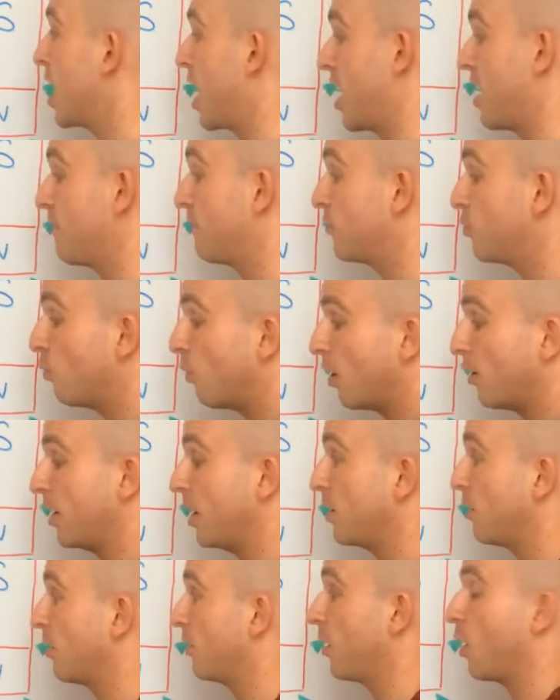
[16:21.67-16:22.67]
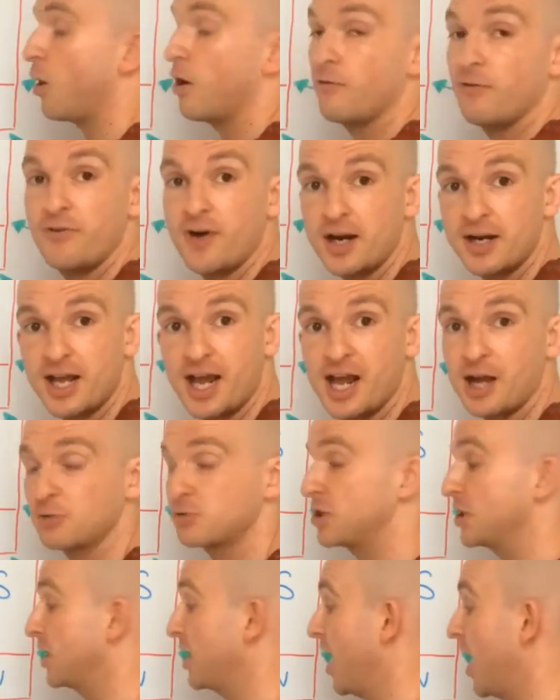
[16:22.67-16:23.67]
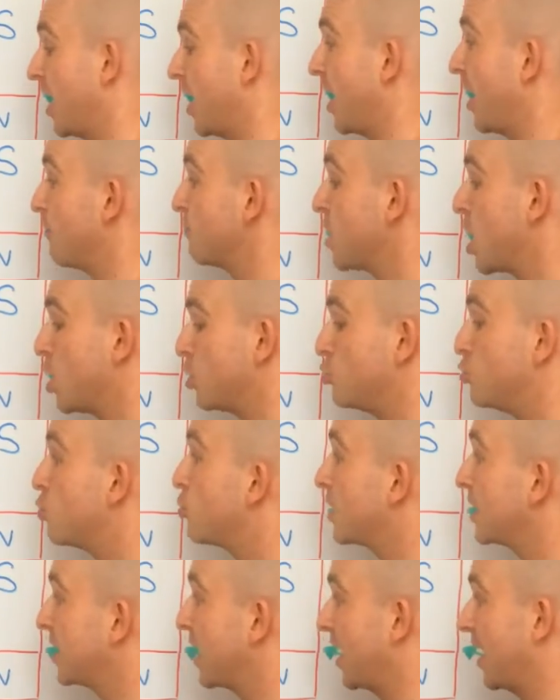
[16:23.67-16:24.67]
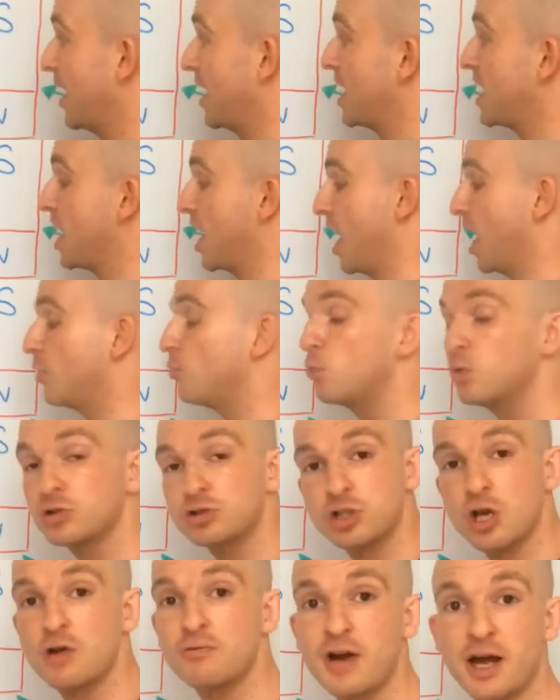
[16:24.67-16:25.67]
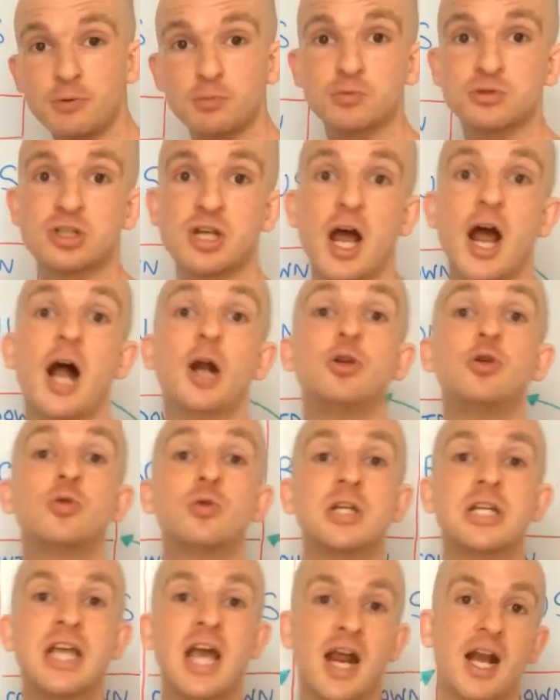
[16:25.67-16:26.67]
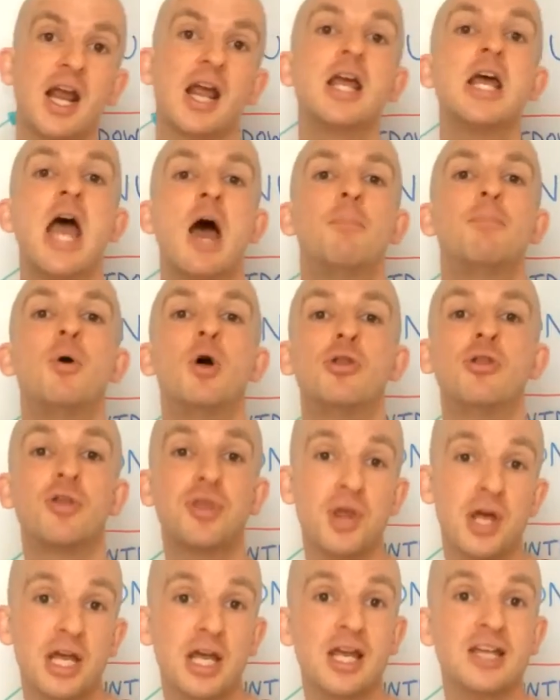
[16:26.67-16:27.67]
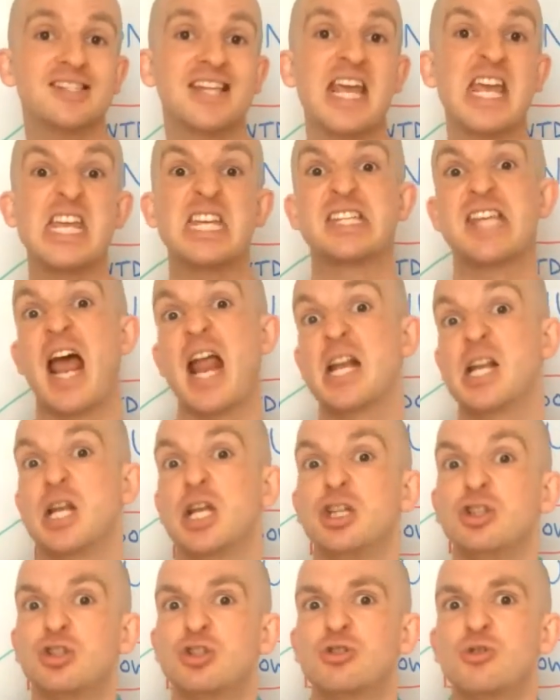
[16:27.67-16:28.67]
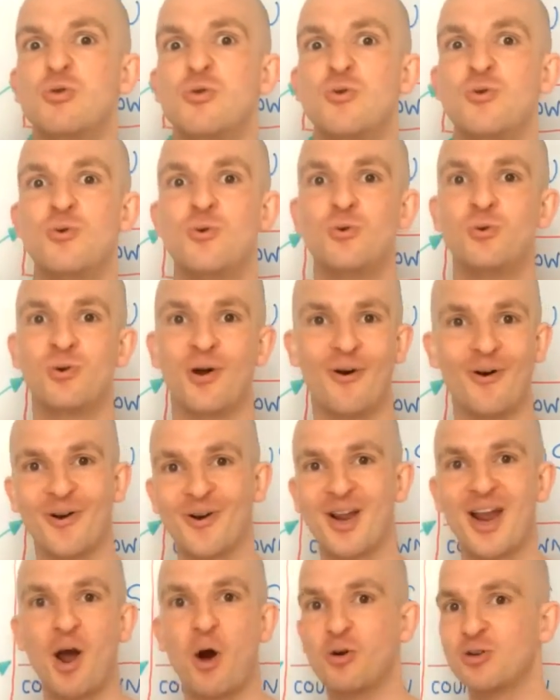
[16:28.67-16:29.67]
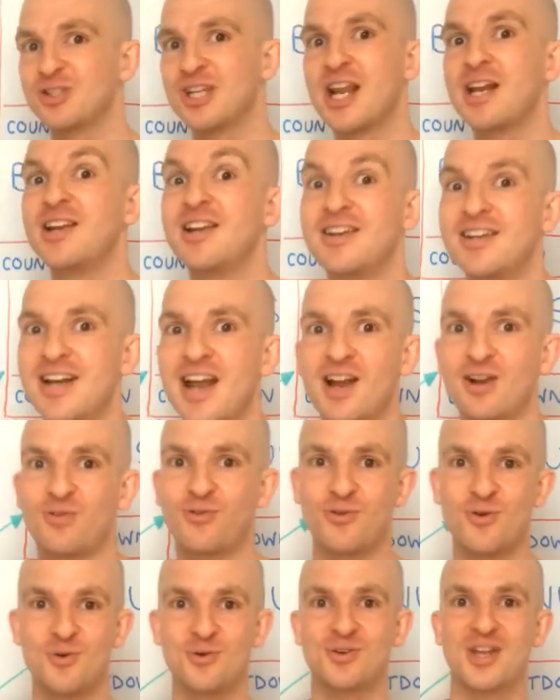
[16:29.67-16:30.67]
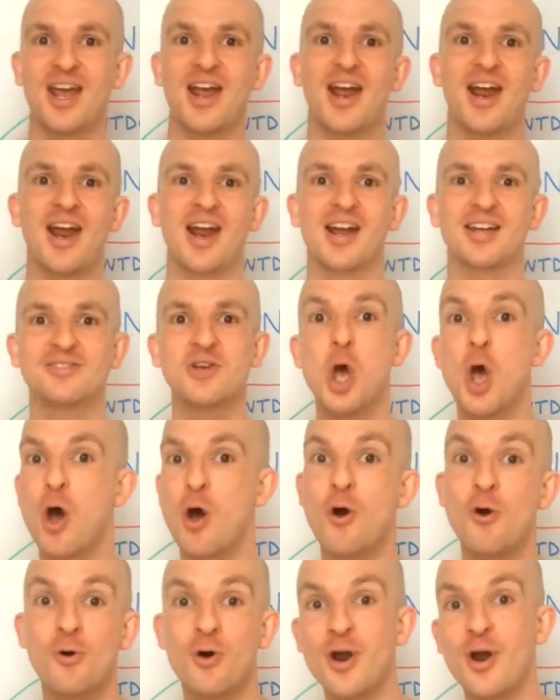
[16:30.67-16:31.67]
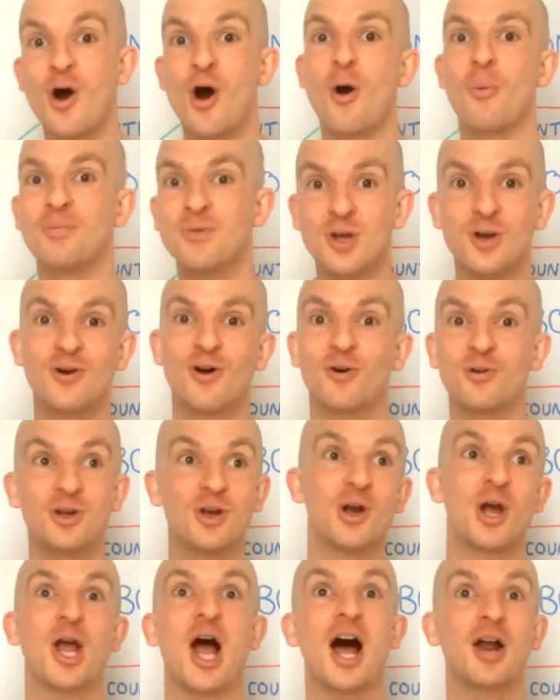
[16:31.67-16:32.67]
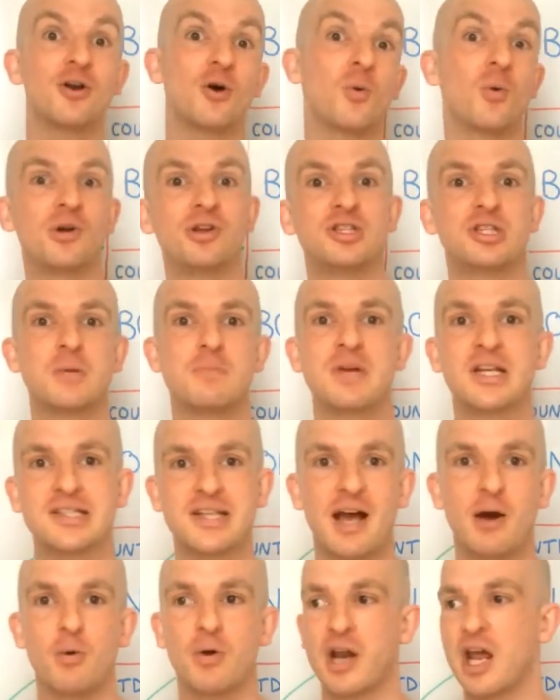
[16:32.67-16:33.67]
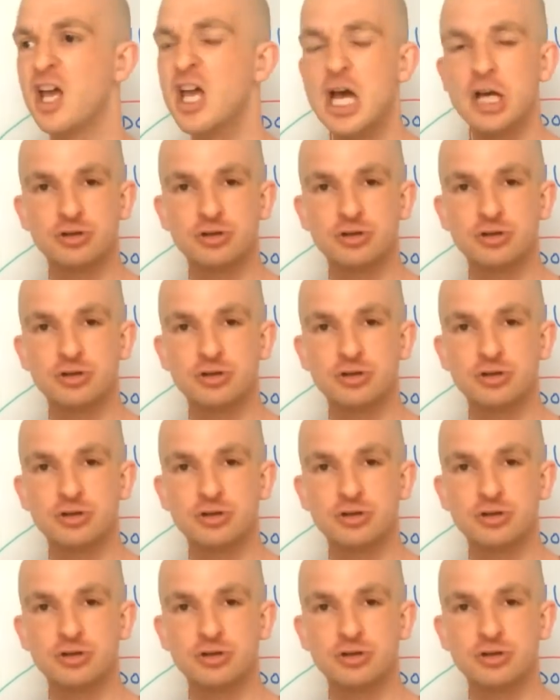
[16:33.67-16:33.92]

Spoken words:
If you want in on it or find out how to get it, you can get it here. And we'll turn around and say, and you can get it, but the thing is, it's ending soon, okay? Or it's ending next few days. Hurry up, I don't want you to miss out on it.